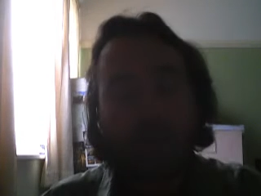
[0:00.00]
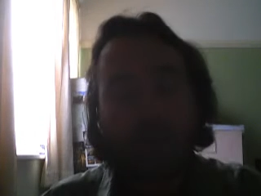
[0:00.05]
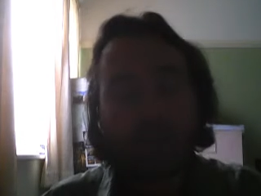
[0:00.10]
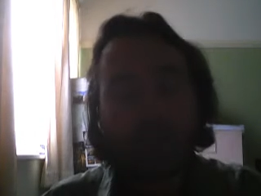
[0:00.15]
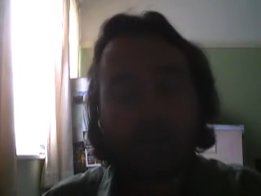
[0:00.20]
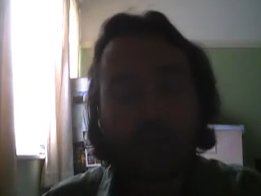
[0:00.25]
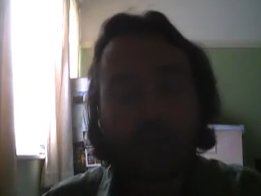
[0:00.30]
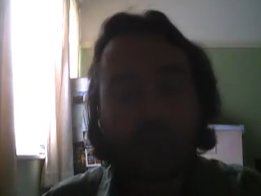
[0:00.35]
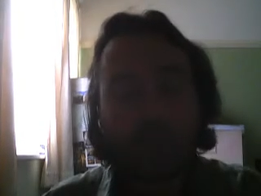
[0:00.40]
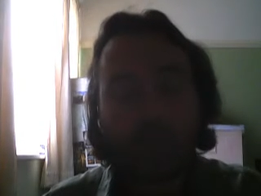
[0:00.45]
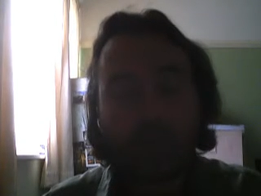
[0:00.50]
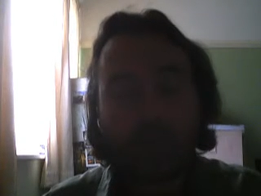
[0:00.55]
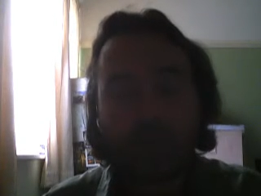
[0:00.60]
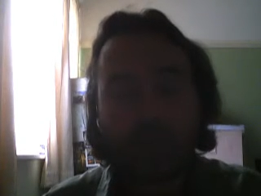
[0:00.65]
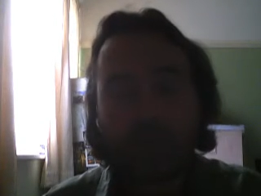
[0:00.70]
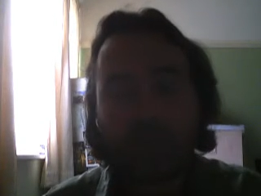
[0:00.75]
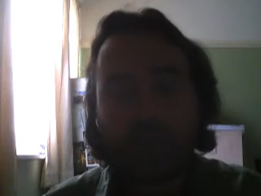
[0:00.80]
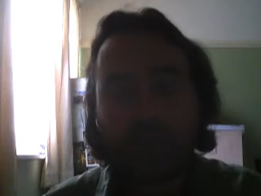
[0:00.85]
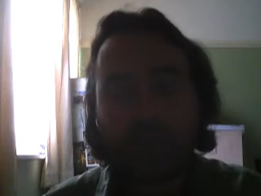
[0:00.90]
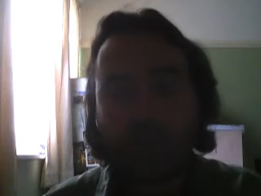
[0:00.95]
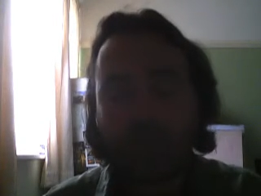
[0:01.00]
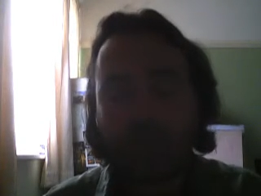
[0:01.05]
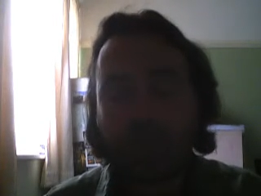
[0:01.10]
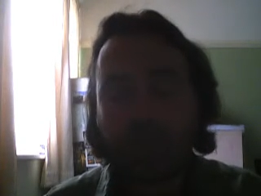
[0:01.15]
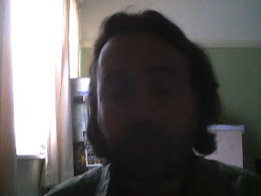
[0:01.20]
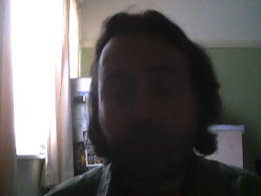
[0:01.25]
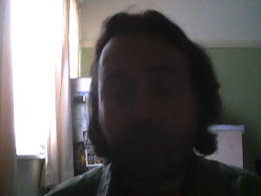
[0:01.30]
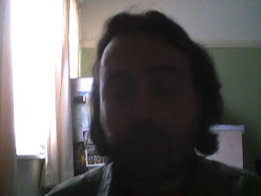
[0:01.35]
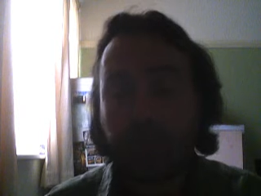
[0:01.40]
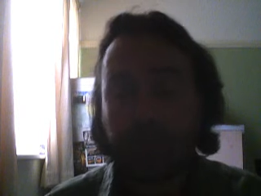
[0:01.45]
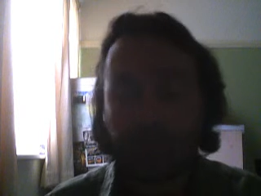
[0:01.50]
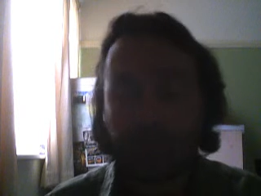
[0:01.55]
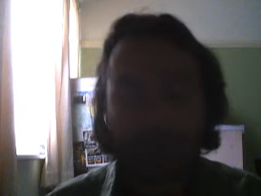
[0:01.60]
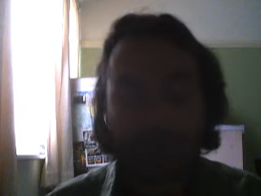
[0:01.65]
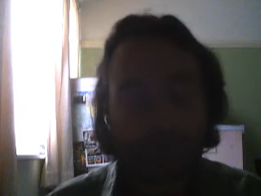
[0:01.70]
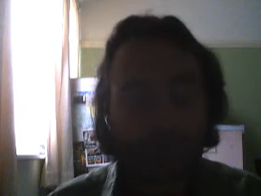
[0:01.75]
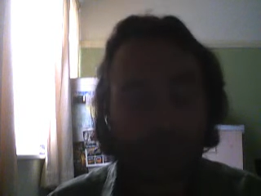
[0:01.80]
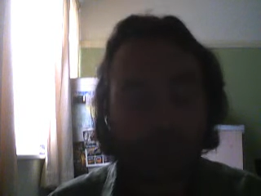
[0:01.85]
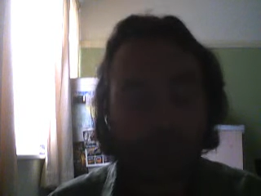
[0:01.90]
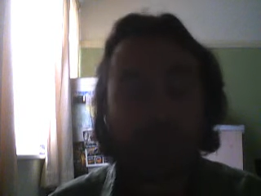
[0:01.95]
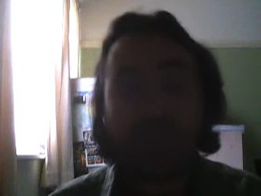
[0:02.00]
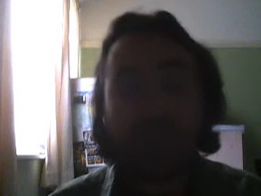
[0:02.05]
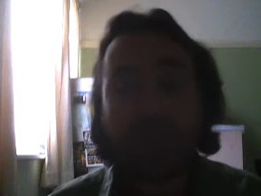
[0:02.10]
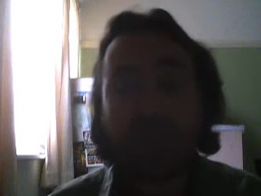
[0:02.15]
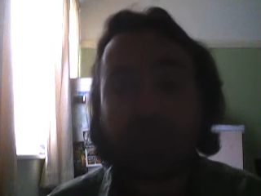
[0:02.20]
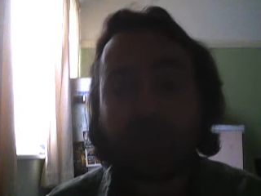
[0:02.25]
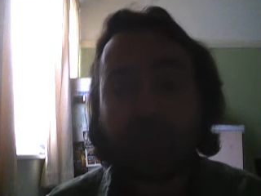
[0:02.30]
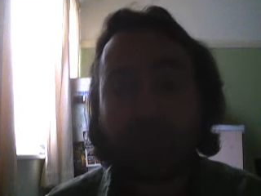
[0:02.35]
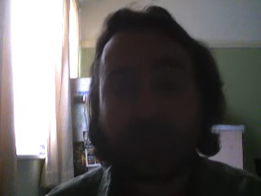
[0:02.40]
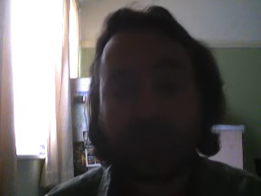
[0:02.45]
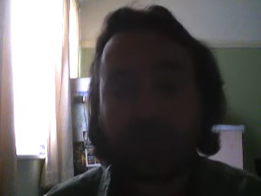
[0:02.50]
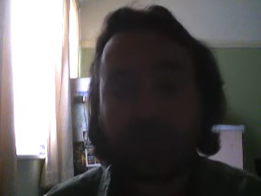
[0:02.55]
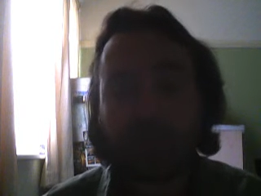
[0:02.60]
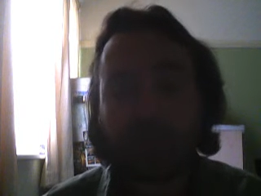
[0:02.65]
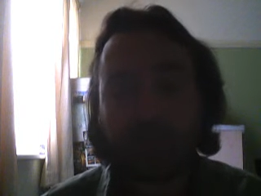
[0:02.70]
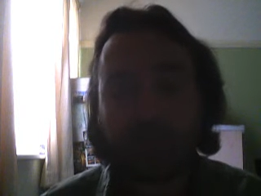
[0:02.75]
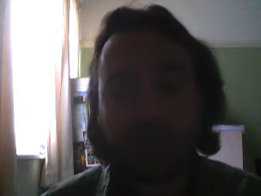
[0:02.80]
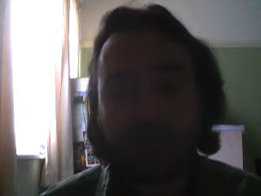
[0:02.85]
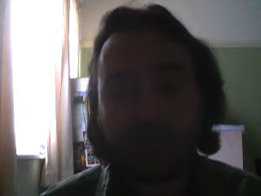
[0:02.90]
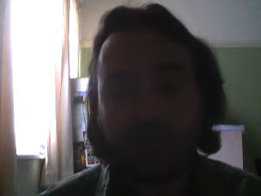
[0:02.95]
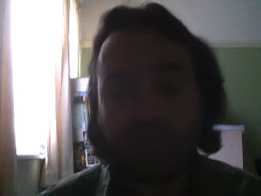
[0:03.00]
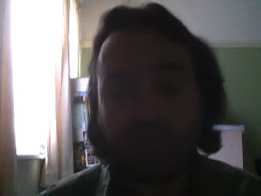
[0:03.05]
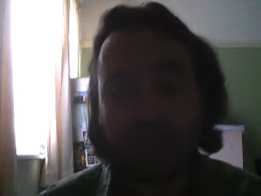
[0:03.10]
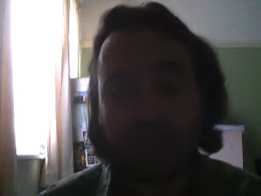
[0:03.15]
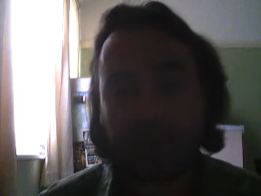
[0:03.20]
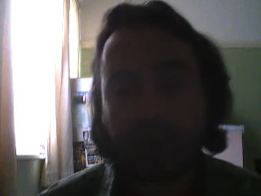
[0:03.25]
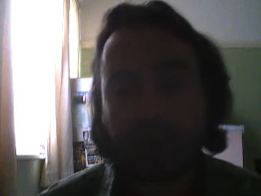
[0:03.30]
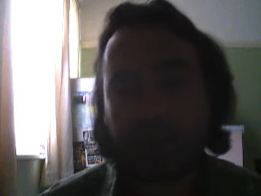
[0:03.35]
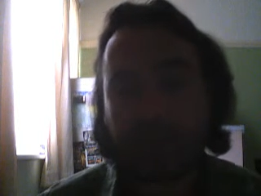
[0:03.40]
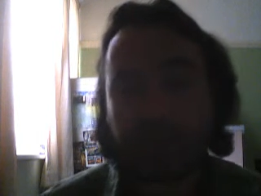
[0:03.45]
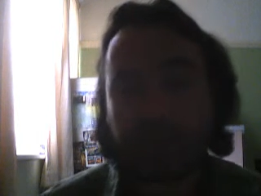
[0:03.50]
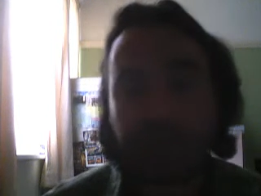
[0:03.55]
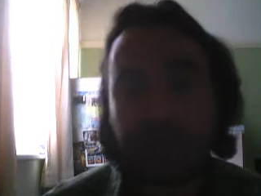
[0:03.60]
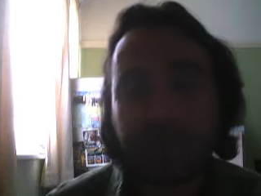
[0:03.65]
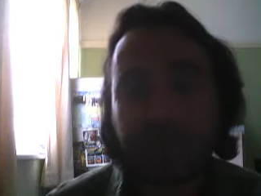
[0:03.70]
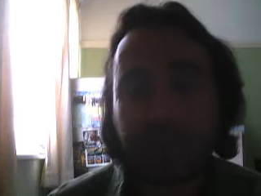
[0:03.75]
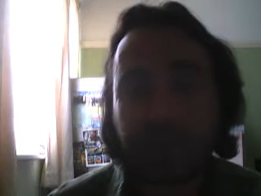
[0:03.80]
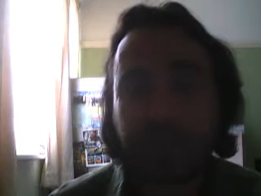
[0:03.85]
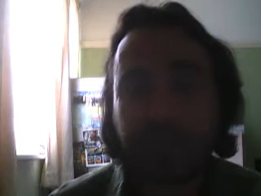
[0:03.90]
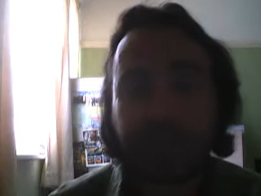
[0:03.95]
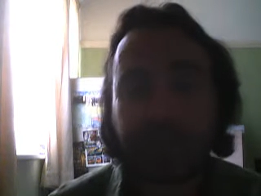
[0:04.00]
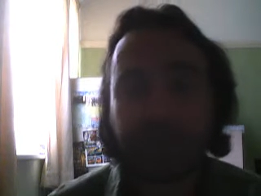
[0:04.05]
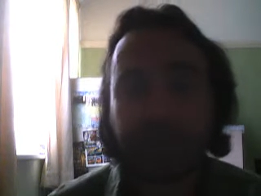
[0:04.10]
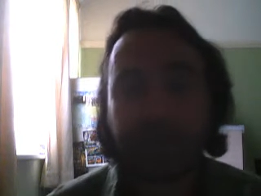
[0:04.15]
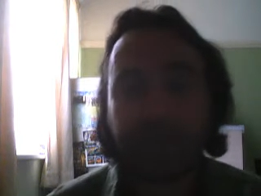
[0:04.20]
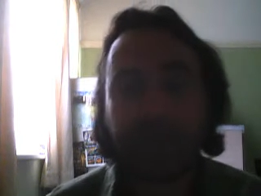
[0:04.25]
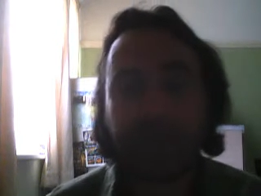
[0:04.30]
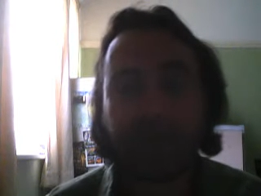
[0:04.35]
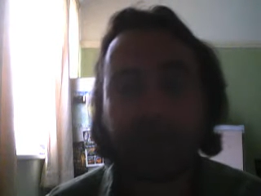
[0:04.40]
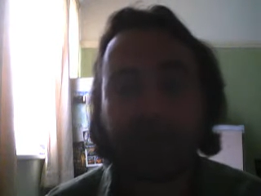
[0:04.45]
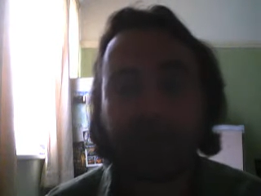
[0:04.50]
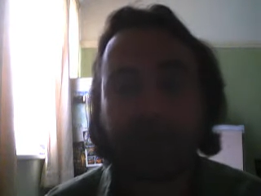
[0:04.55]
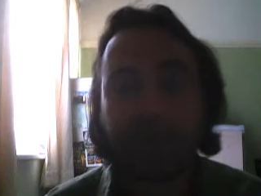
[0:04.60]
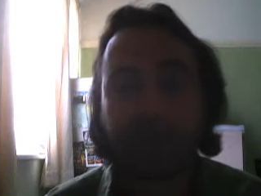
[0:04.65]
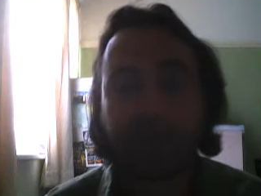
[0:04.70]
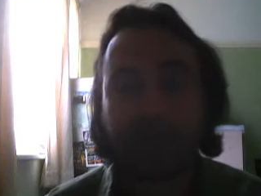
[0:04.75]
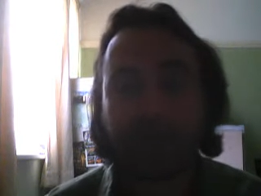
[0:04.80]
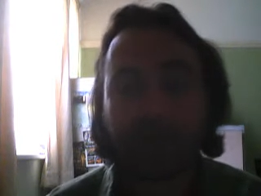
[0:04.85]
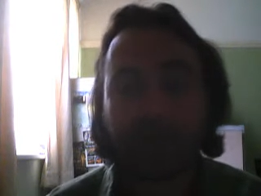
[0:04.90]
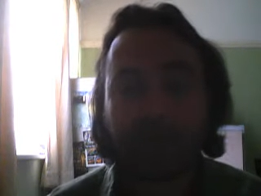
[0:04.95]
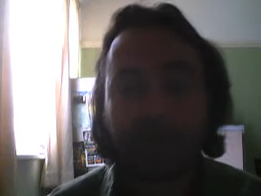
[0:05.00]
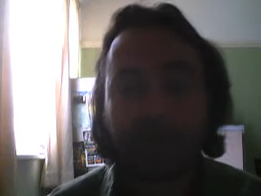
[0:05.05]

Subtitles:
Nobody's mouth can be seen.